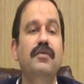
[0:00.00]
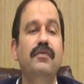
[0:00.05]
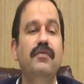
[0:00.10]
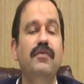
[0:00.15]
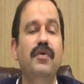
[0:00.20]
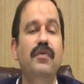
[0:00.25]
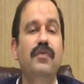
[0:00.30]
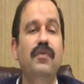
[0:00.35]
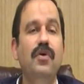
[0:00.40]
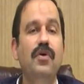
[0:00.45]

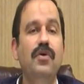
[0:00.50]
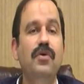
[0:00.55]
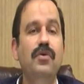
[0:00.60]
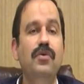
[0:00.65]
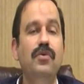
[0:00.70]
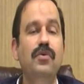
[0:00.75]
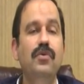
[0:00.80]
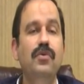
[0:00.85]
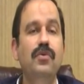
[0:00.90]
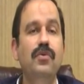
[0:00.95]
we want
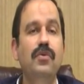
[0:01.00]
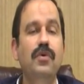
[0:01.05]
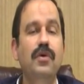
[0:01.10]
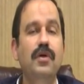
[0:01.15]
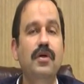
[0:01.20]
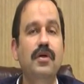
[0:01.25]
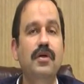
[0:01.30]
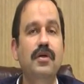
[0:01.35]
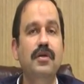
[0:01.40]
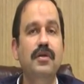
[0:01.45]

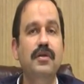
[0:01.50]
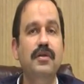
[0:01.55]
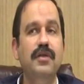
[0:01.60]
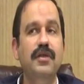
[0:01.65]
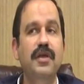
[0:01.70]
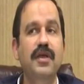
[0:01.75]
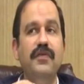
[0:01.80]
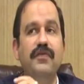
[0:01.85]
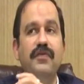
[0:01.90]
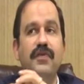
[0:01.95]
to
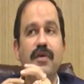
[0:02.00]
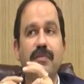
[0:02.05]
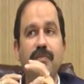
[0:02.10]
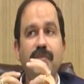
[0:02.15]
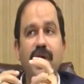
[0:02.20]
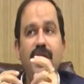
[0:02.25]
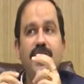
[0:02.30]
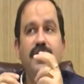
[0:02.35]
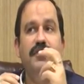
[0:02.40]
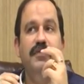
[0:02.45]
give the
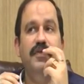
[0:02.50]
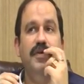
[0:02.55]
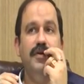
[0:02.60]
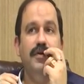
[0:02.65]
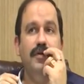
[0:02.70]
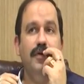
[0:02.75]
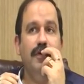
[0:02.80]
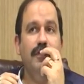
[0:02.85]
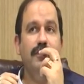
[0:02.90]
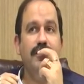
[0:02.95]

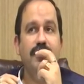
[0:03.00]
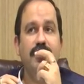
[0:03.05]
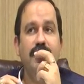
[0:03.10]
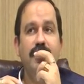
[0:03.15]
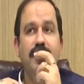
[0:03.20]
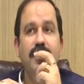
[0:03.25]
benefit of